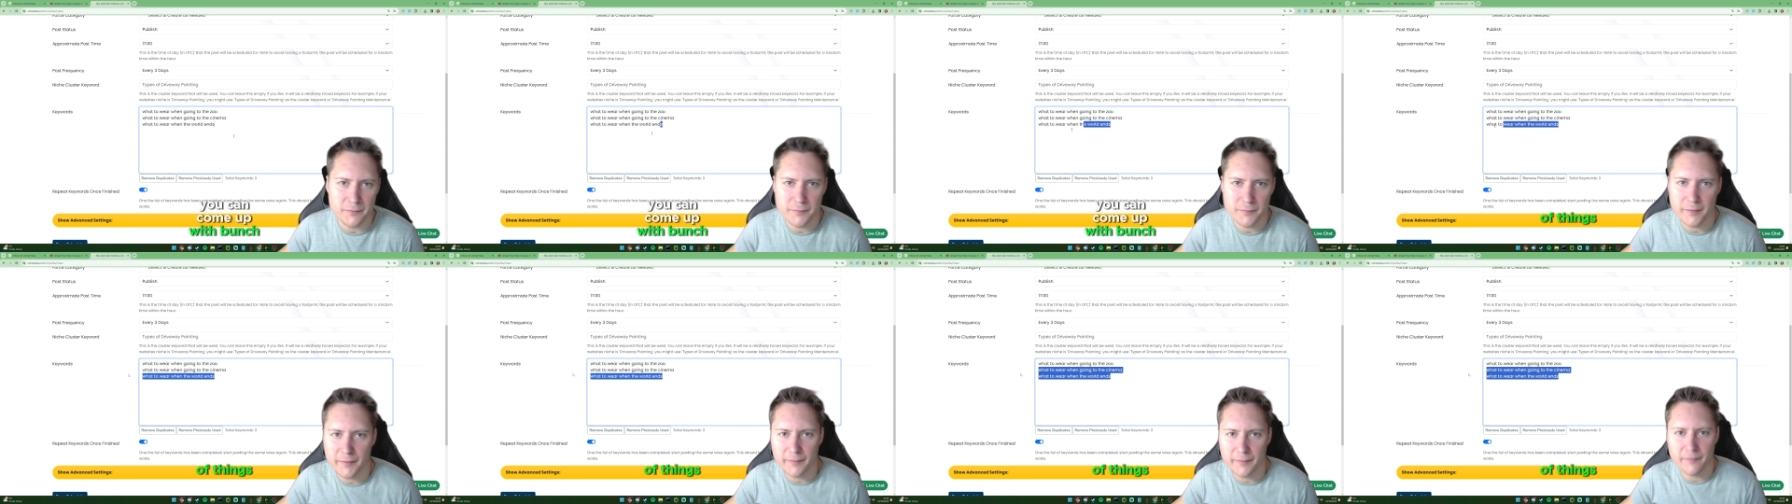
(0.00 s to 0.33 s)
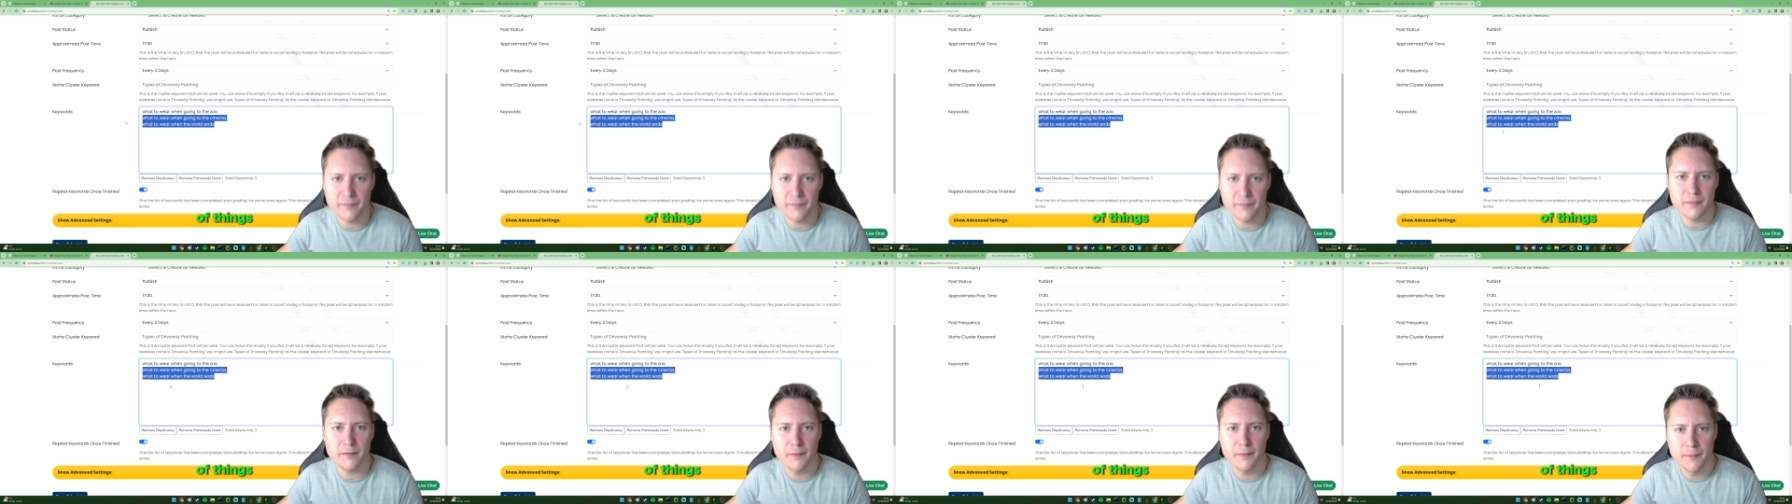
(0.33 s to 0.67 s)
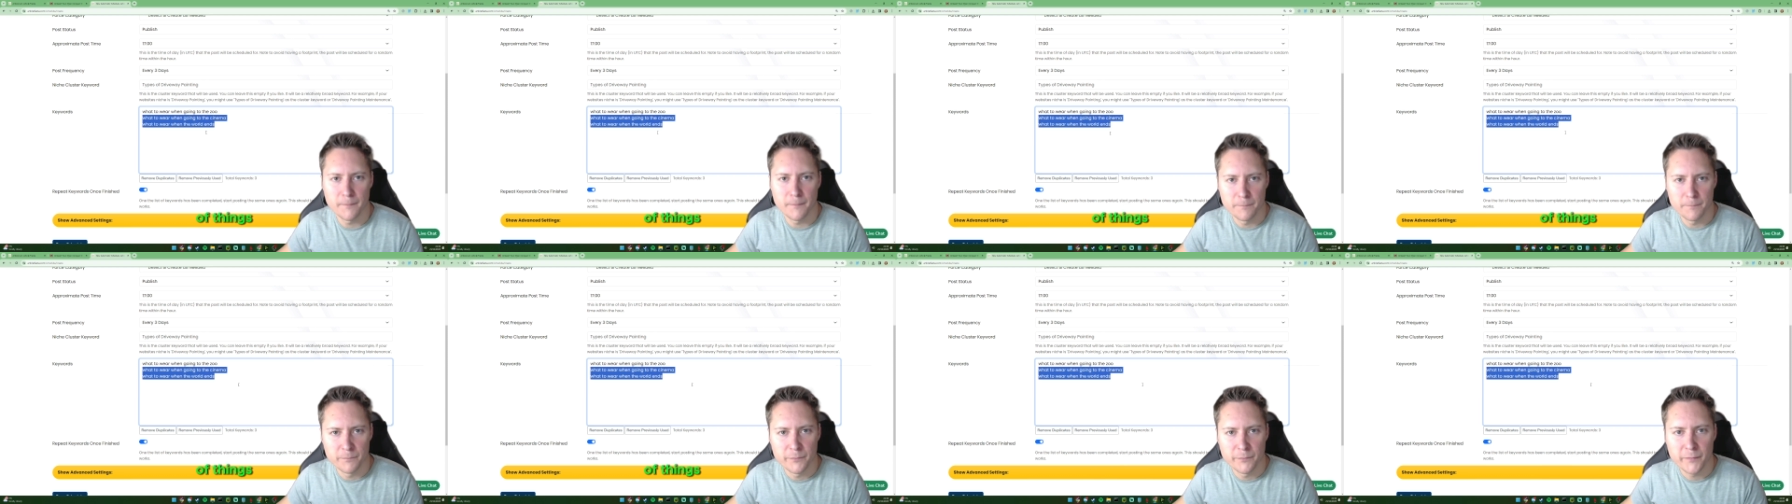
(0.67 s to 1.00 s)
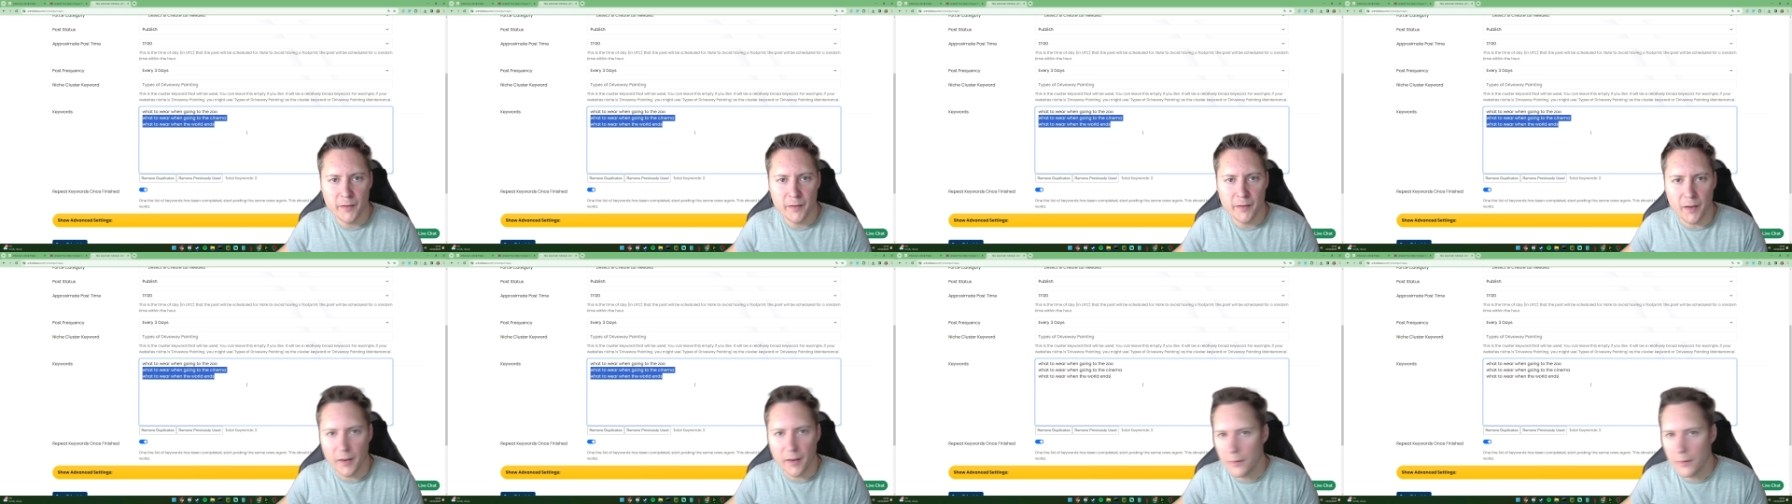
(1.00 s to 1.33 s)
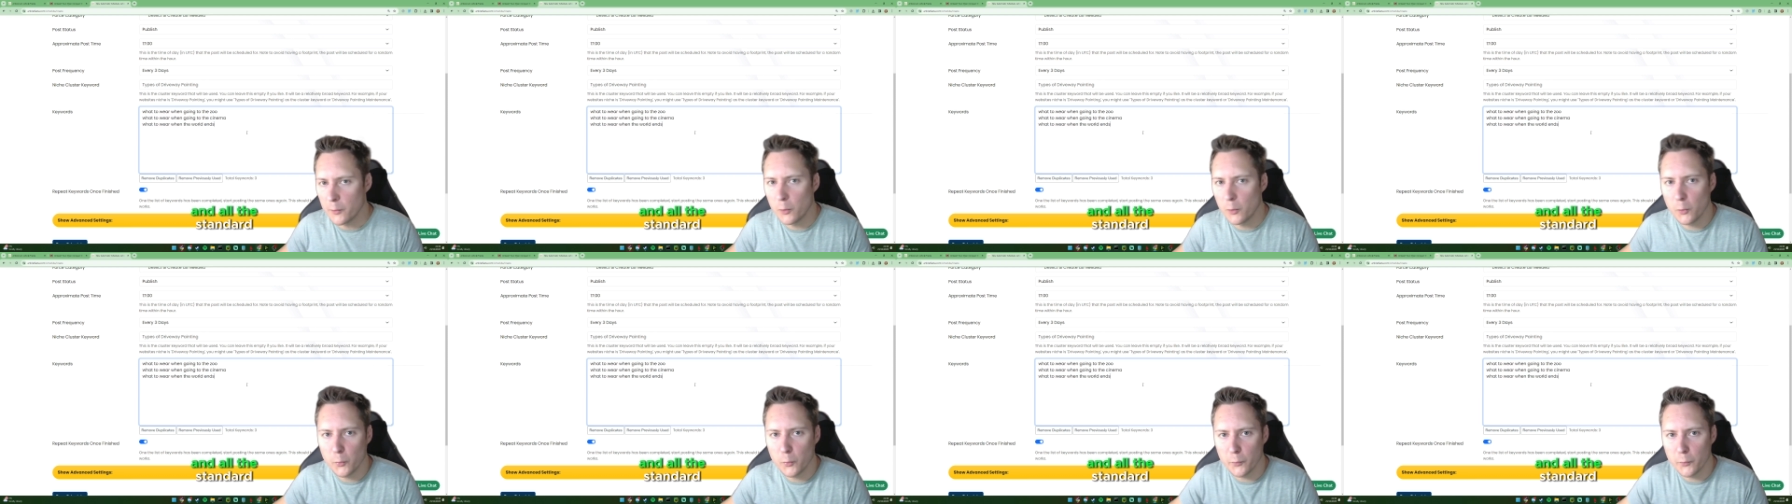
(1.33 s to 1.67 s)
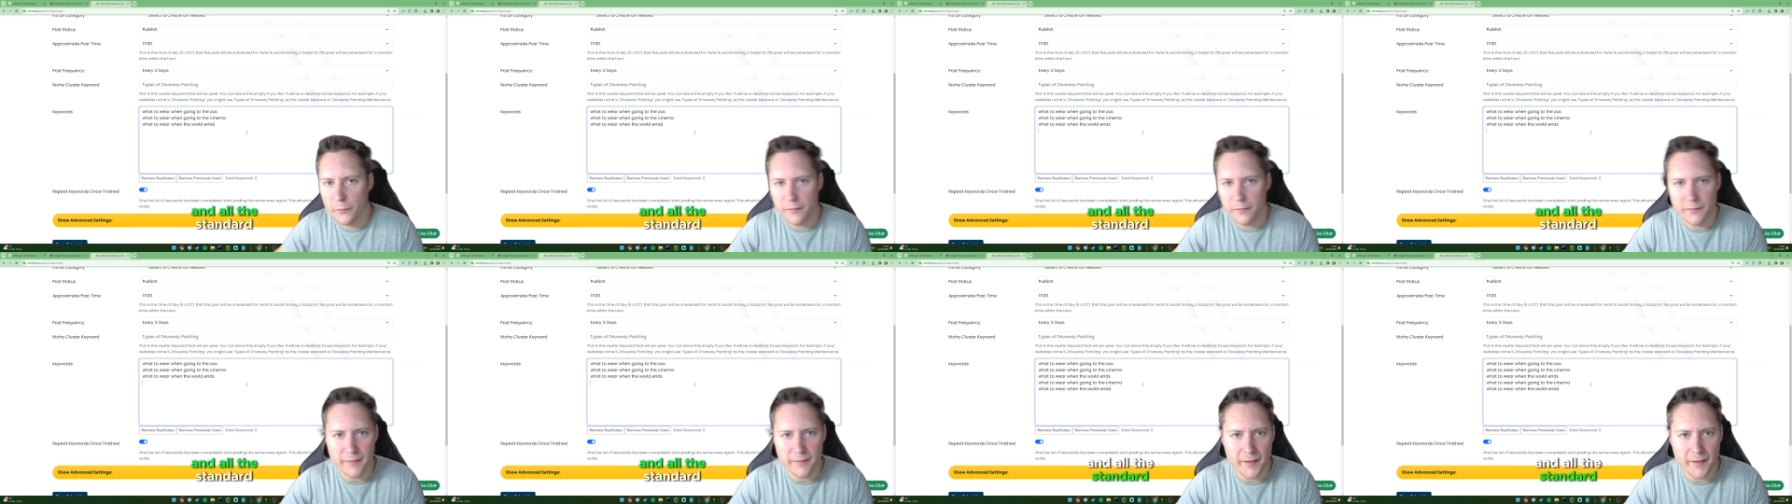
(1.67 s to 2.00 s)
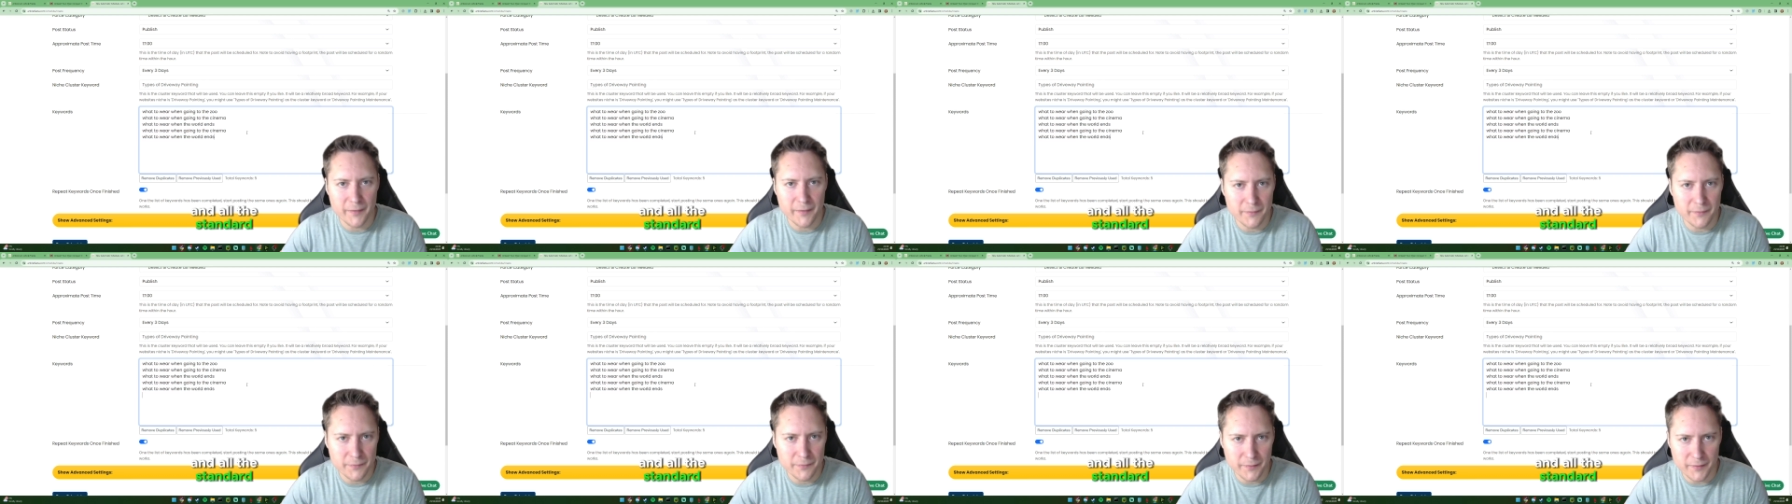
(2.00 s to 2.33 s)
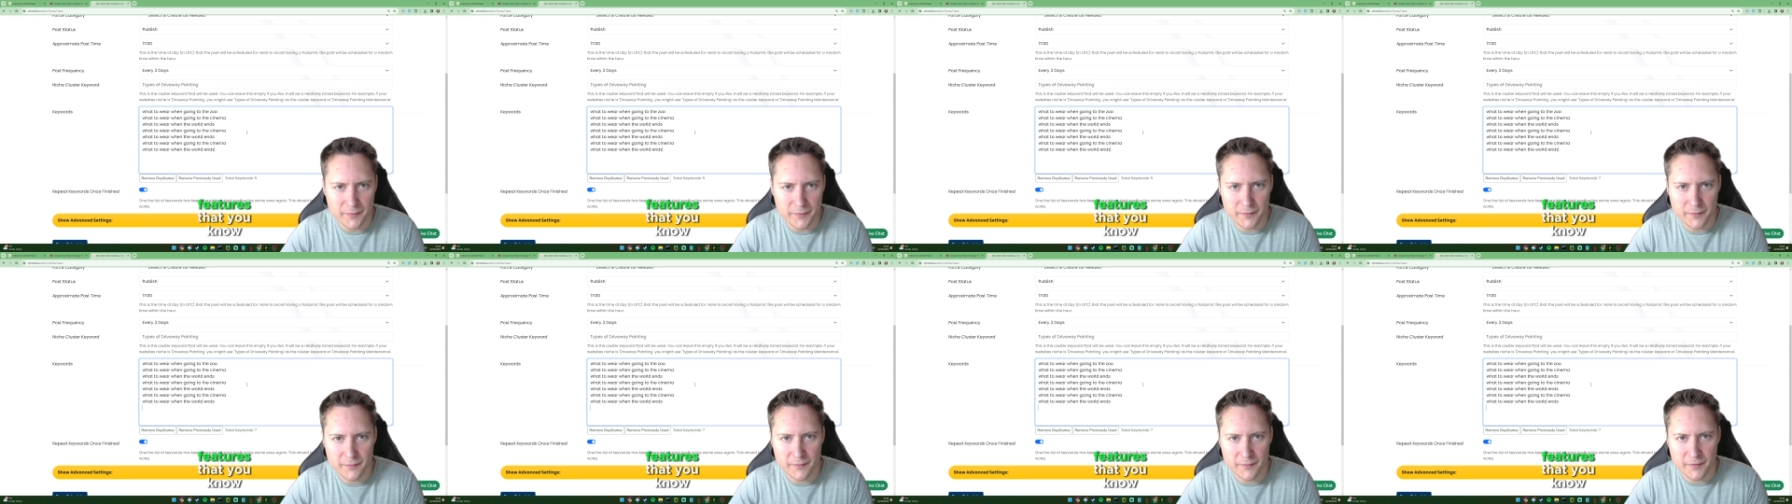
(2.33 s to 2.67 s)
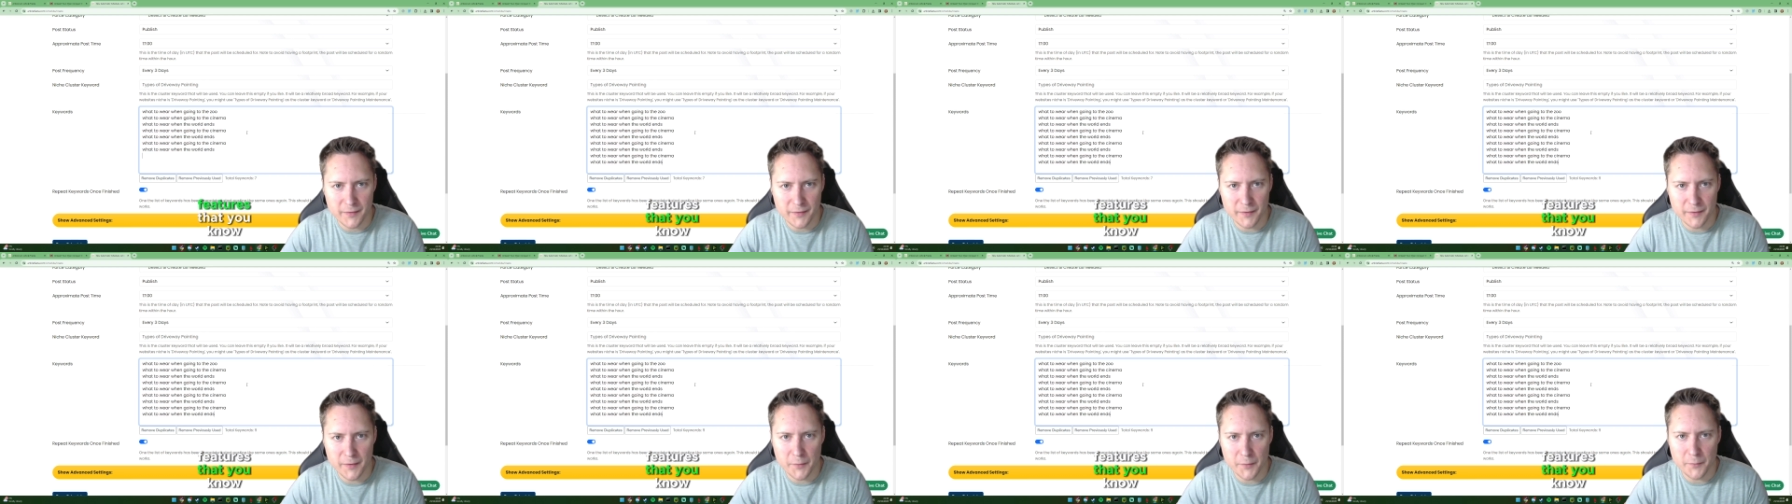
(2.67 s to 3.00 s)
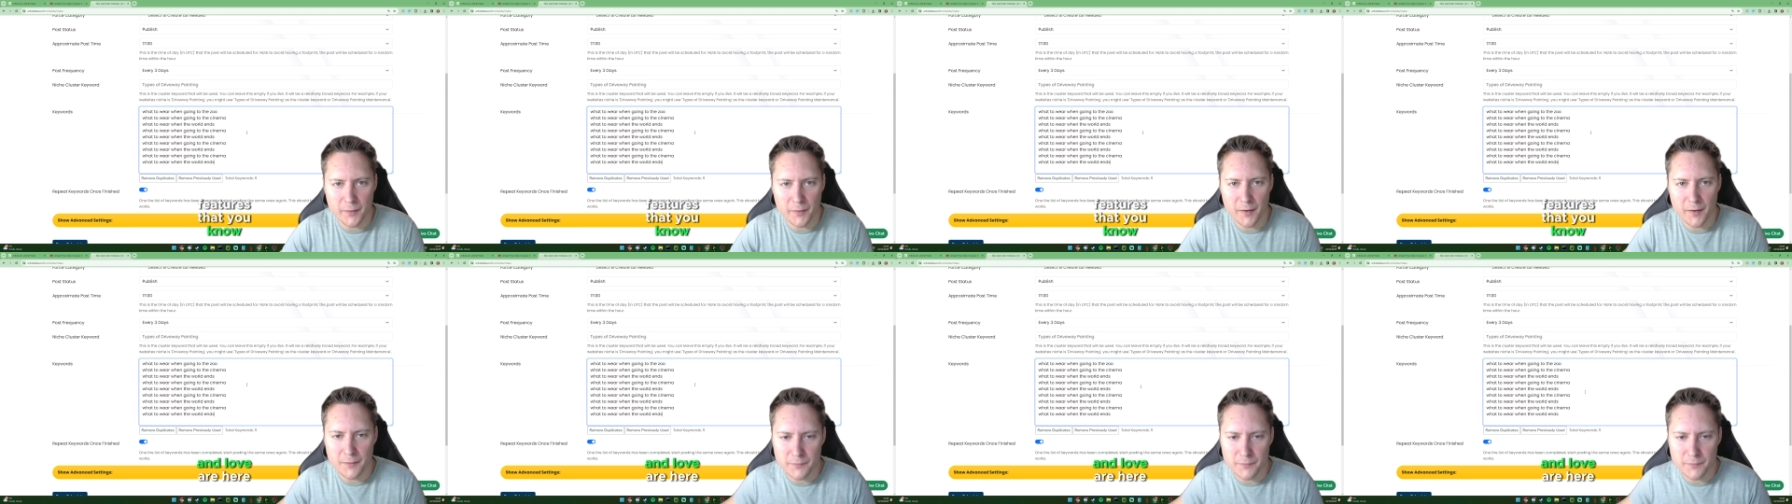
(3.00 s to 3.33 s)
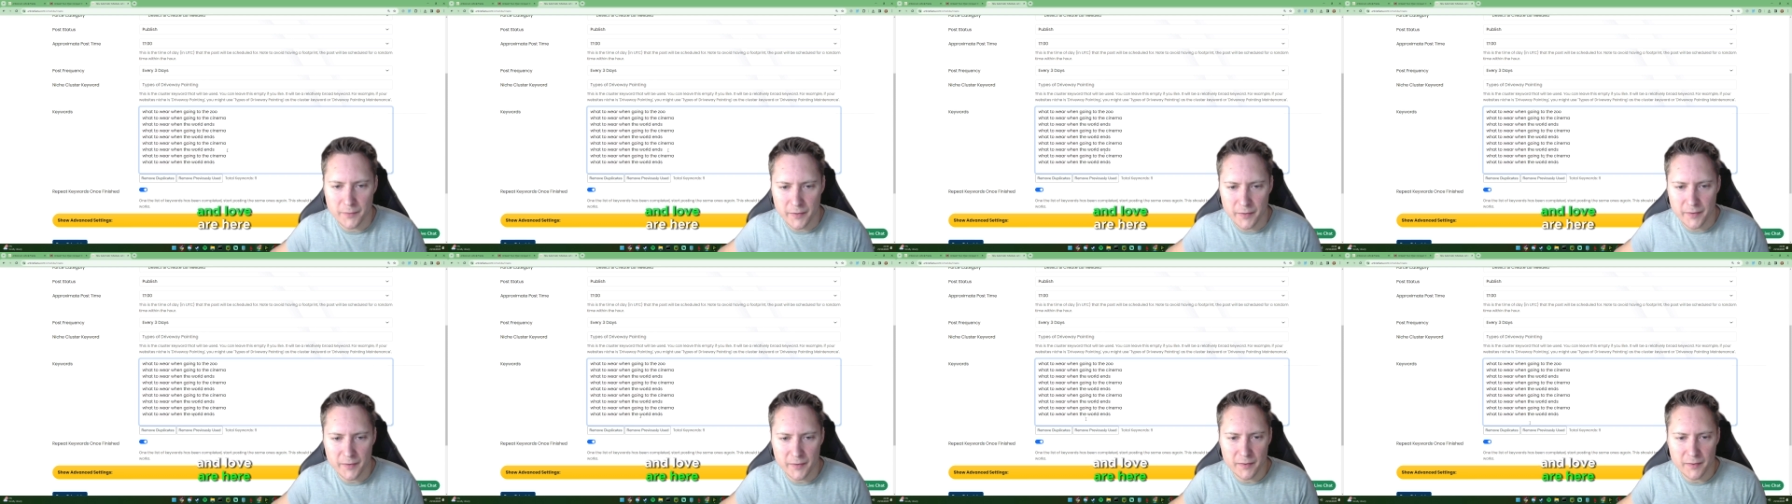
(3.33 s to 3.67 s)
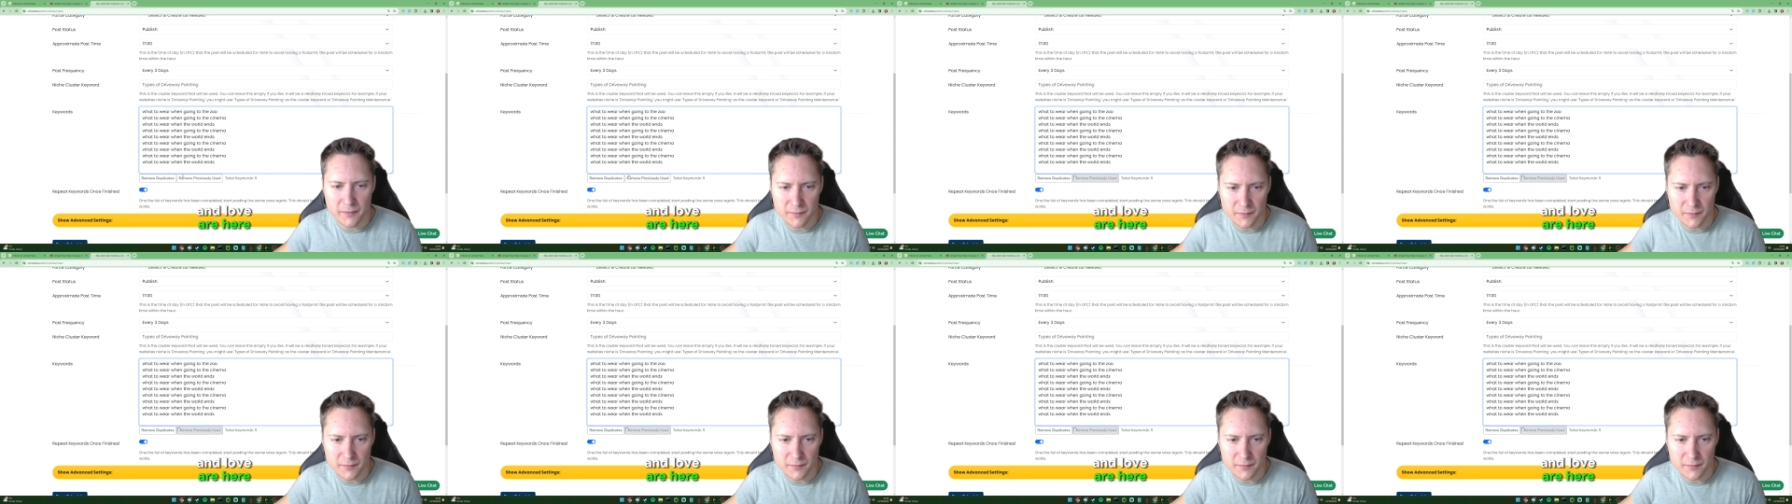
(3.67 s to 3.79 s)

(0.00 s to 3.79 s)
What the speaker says: of things, and all the standard features that you know and love are here.